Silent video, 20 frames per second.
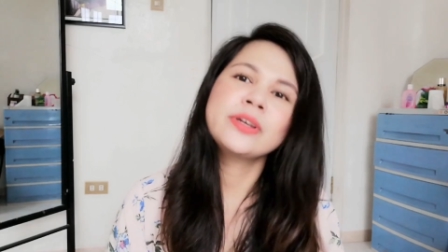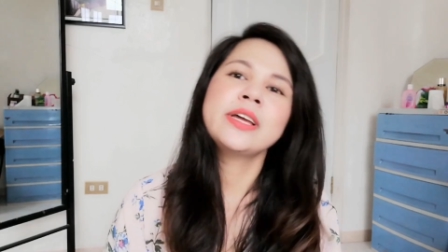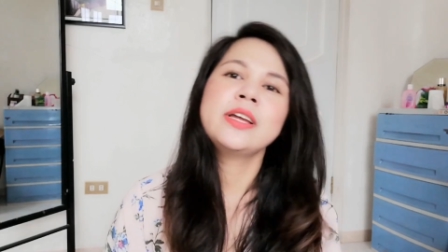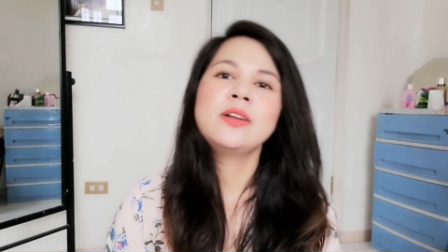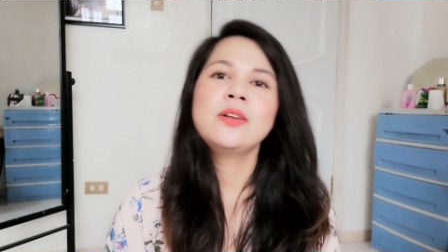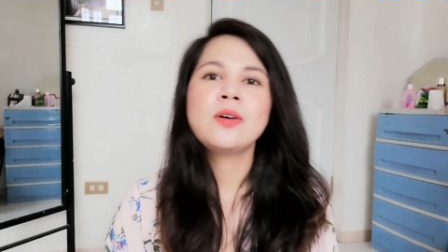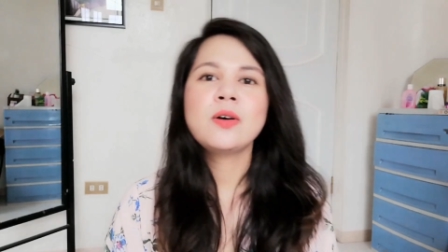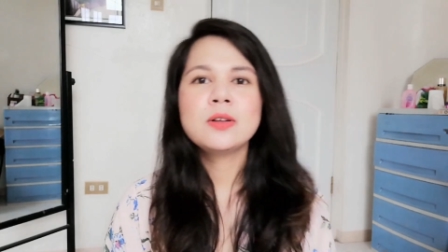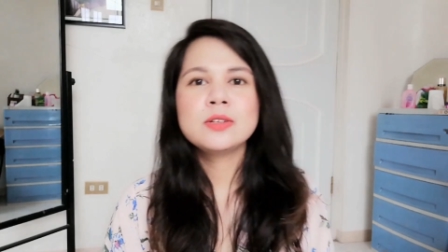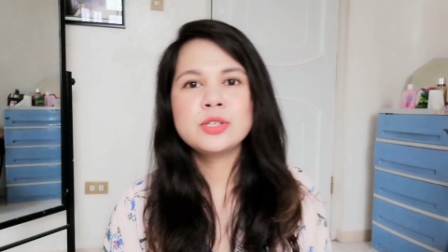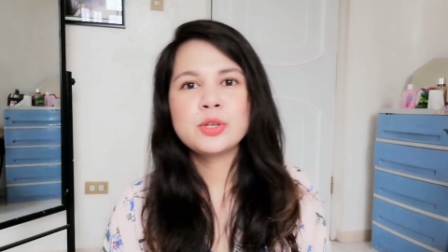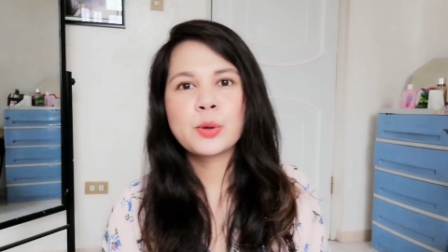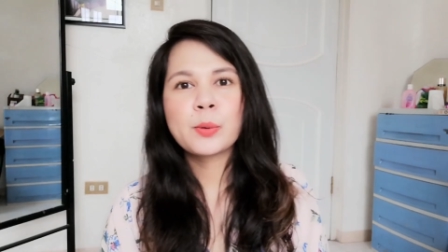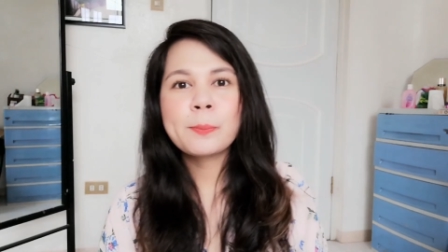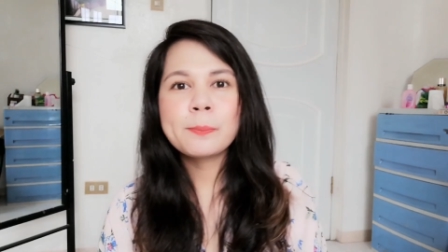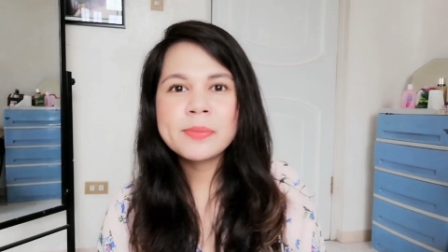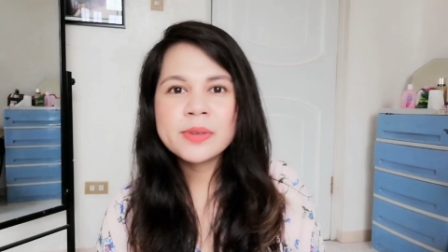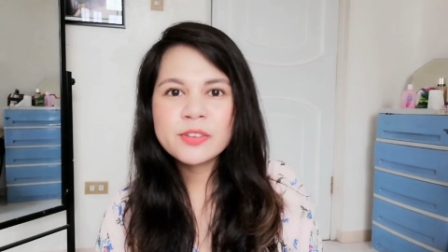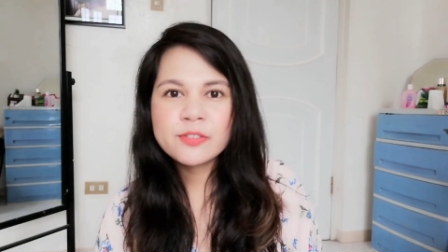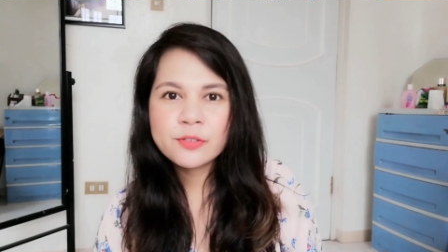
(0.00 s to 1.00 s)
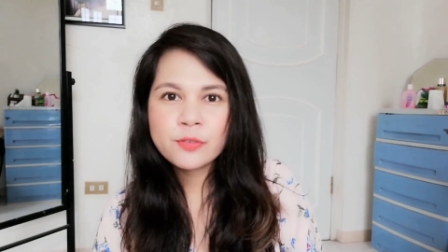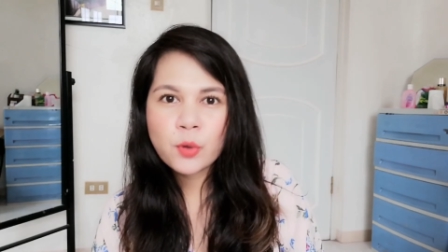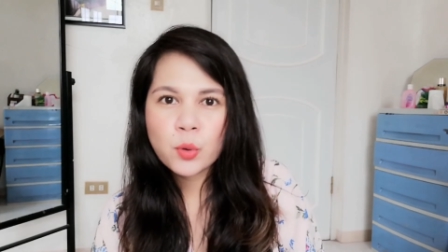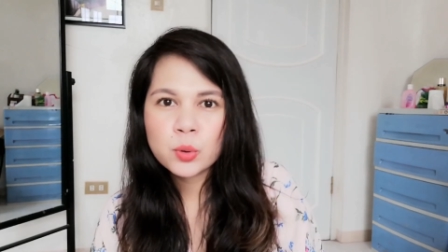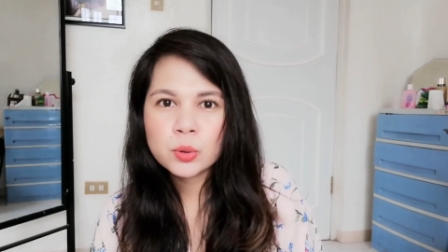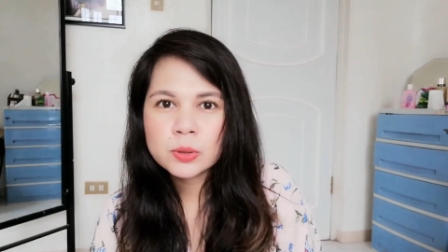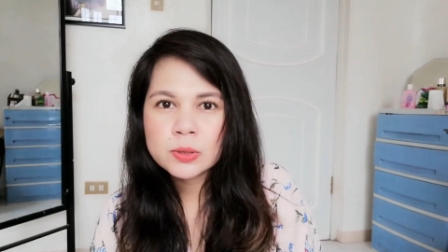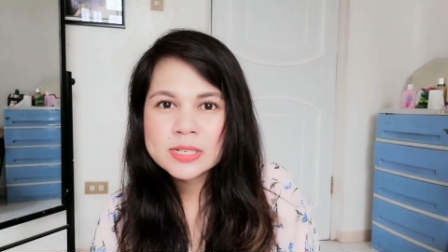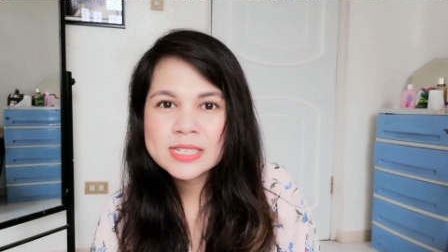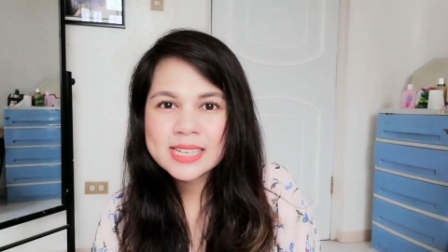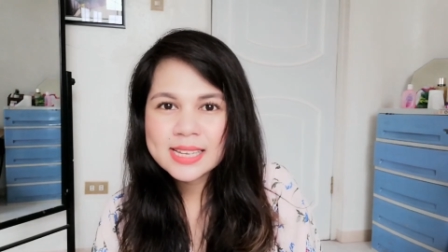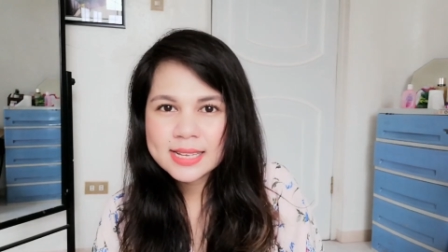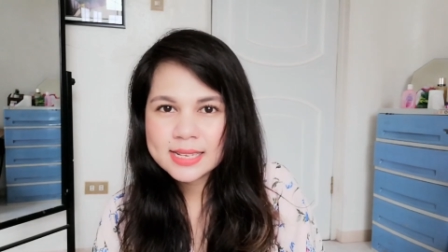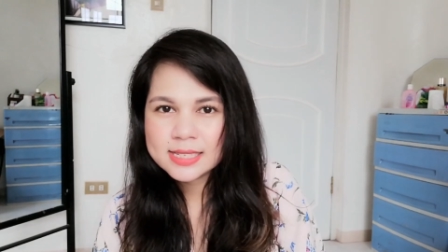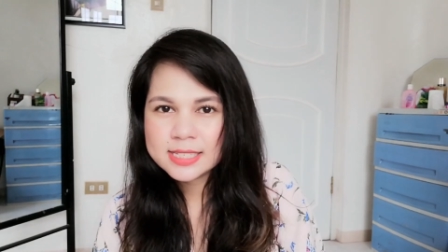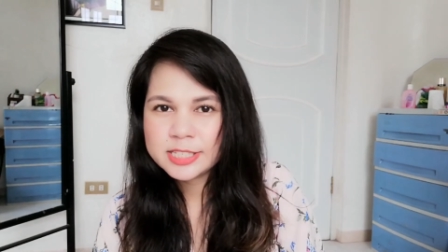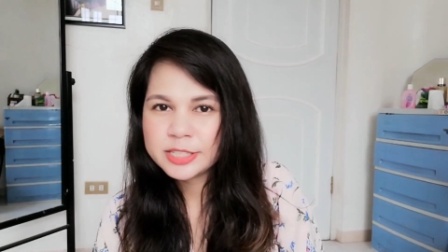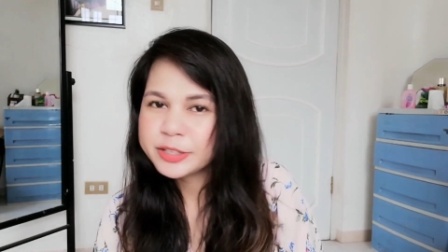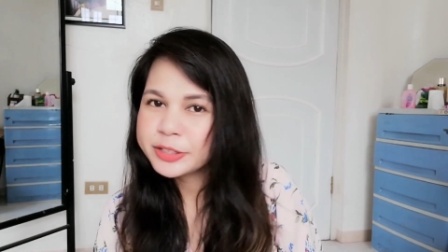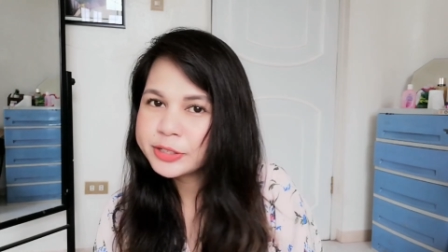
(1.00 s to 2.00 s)
you can also be focused
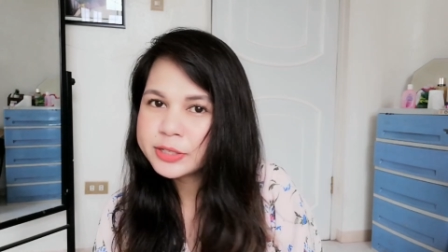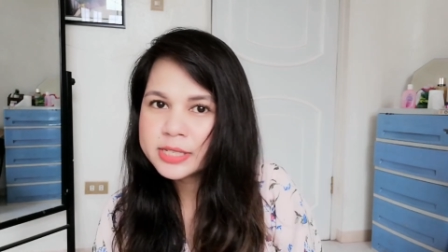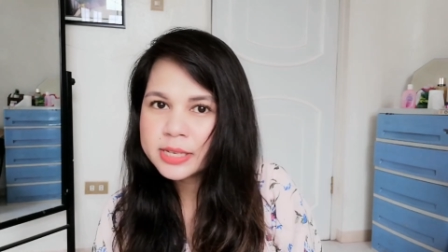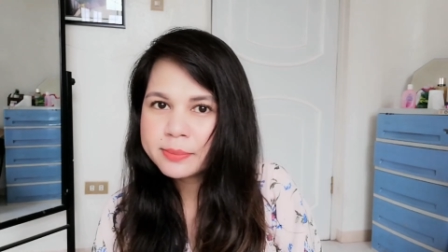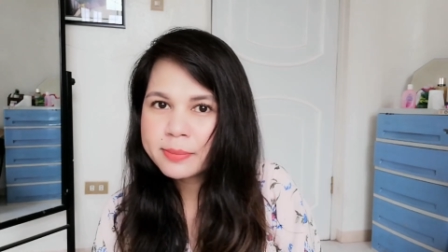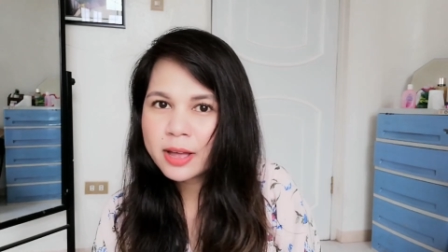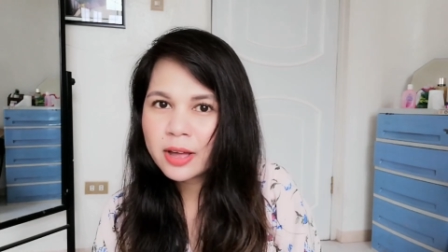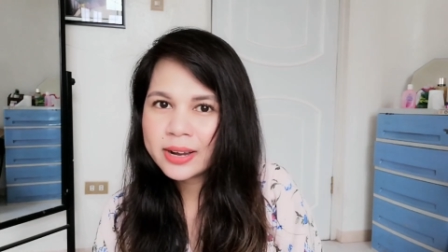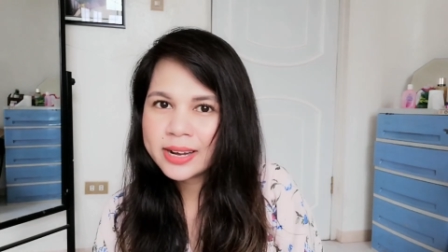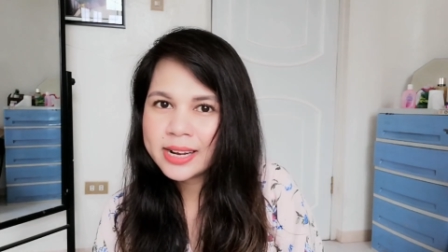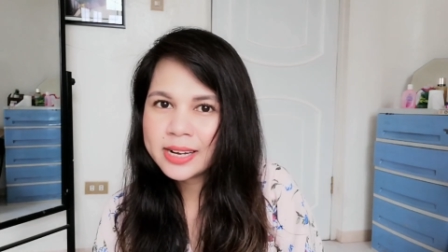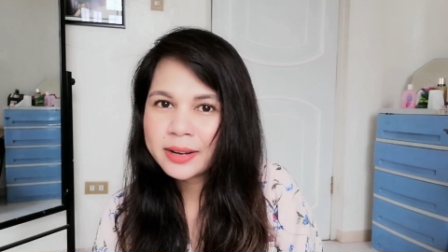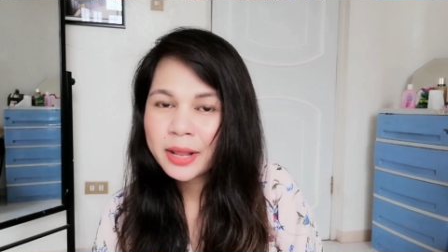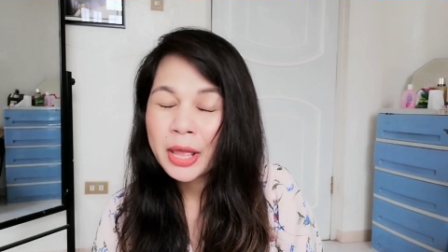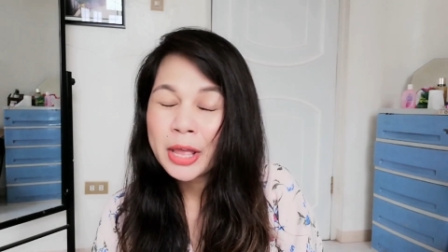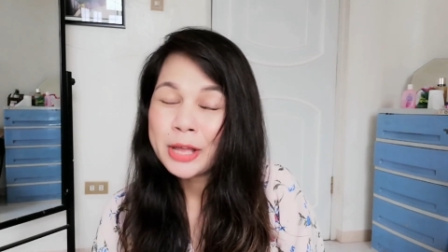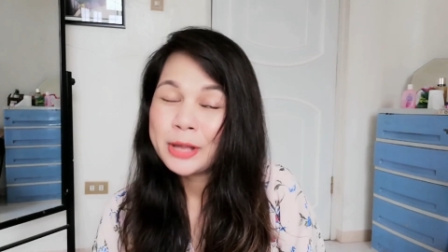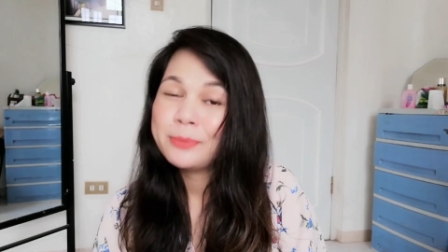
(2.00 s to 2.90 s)
and serious about it,